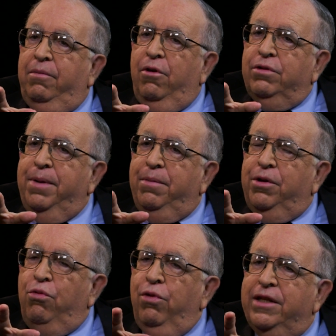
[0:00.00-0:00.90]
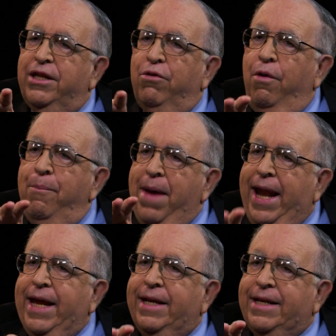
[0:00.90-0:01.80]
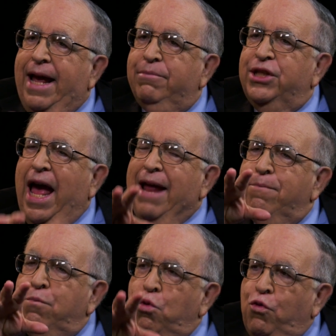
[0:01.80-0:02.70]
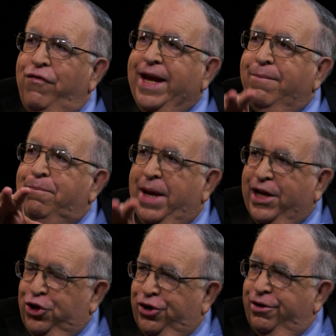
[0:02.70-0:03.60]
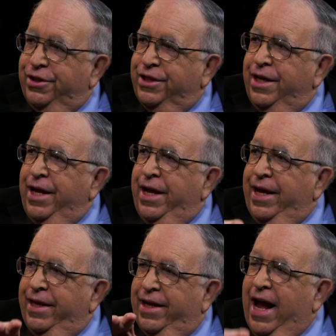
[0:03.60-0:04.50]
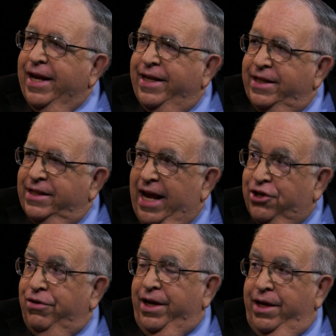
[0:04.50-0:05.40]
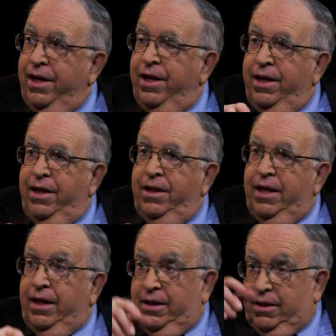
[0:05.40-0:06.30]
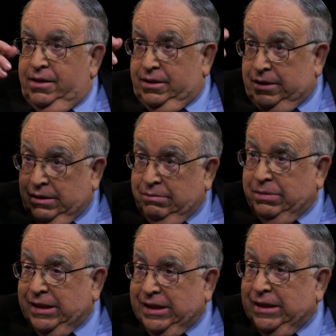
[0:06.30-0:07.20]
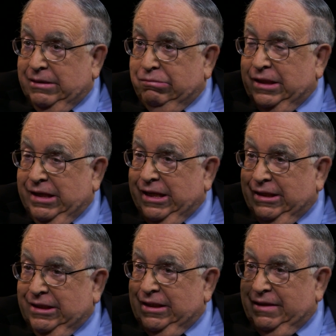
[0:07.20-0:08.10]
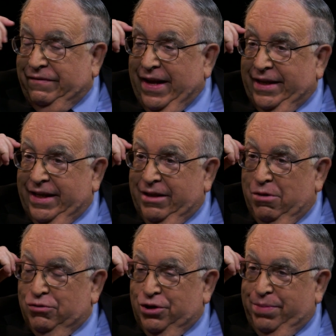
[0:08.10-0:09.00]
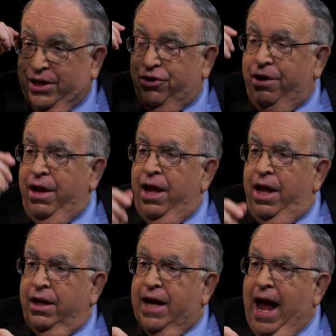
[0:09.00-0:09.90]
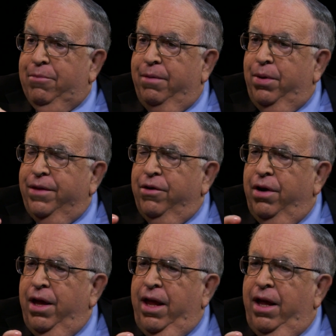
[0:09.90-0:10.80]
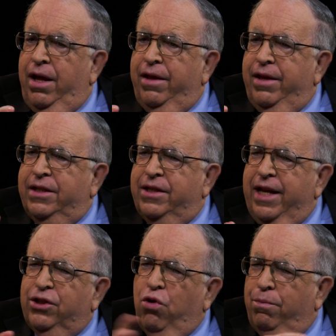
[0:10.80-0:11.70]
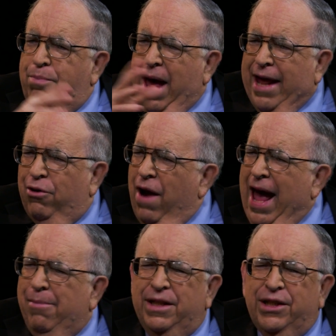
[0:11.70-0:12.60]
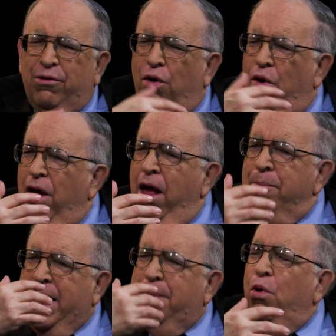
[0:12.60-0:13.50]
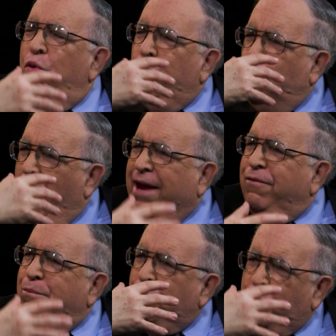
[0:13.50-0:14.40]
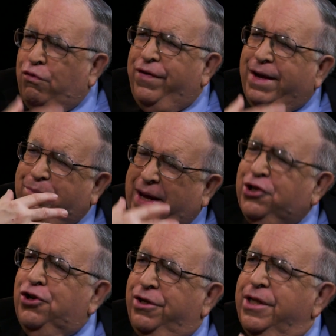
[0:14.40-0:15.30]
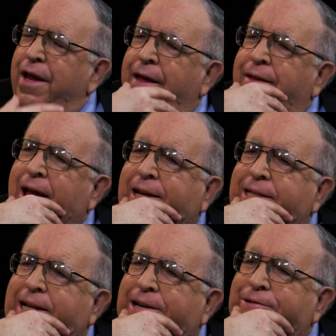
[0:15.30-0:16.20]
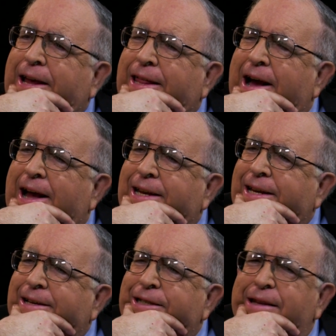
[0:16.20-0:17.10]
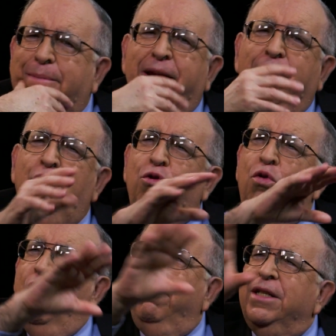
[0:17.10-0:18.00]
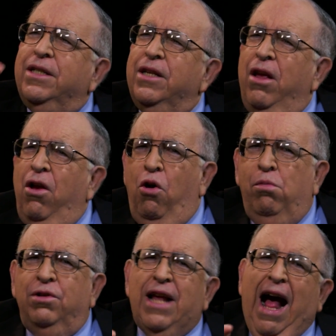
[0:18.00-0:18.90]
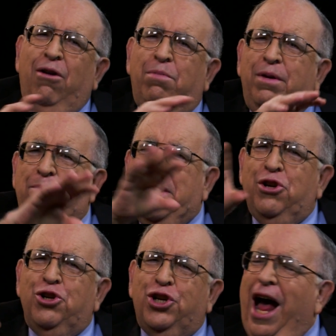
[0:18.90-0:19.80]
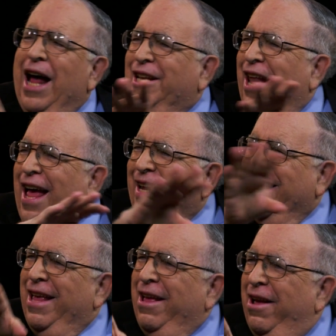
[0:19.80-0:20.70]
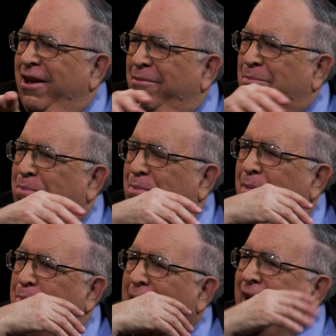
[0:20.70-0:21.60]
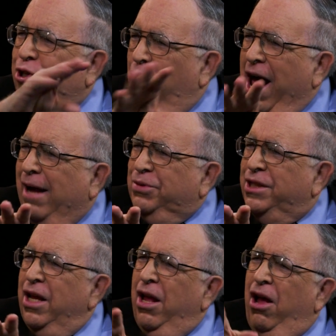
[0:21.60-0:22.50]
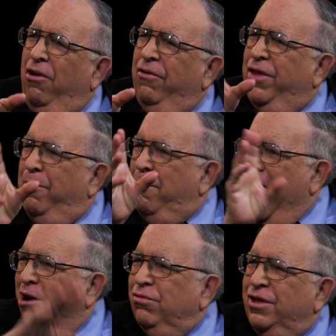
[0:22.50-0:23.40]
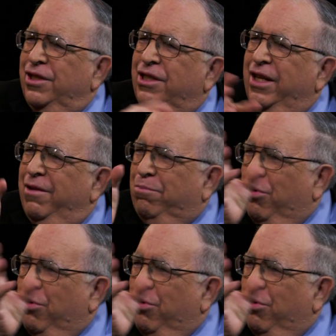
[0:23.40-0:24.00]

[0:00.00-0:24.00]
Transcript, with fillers: Most people don't realize there were many attempts at moving pictures in the 19th century that culminated with Edison inventing the motion picture camera, but there these things called panoramas. There were all people craved moving pictures, 19th century, and the idea is that there'd be enormous, almost Albert Bierstadt-like backdrops of the mountains and the